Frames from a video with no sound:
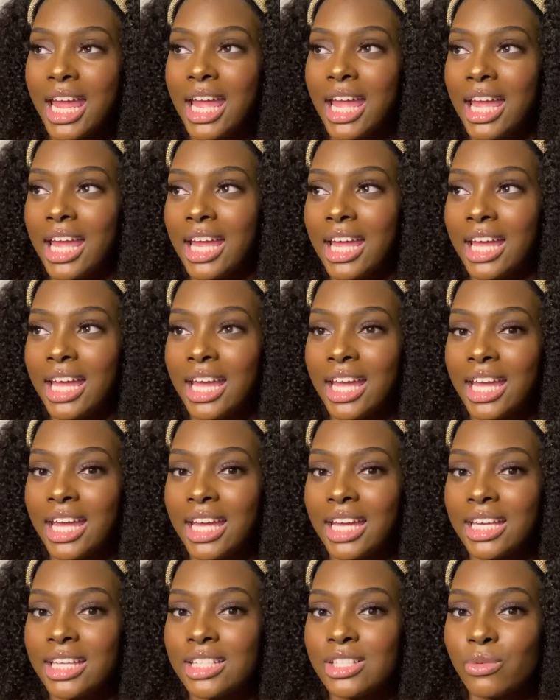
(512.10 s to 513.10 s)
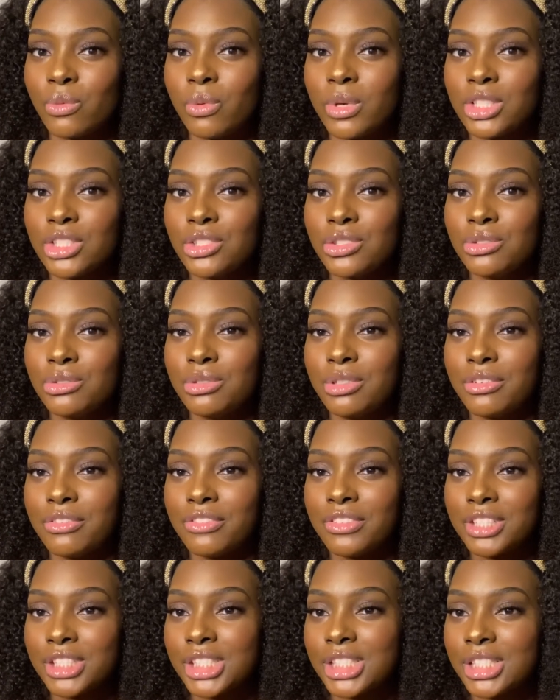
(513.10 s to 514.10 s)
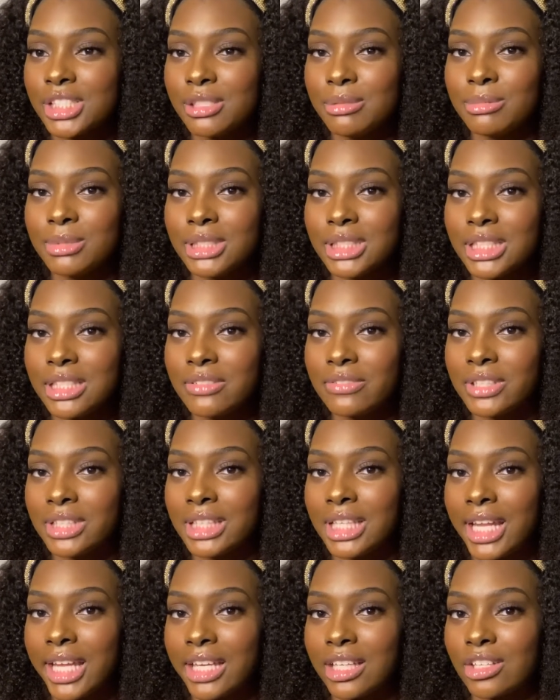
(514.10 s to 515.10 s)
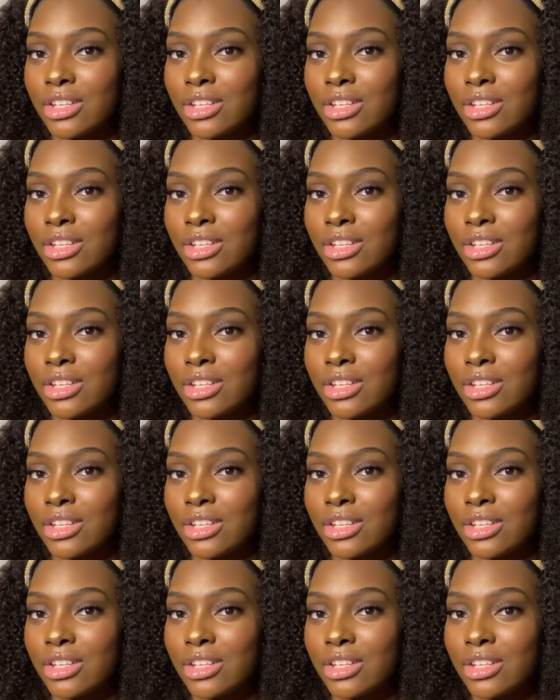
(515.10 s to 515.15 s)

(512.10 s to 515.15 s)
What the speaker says: And once you officially believe it, like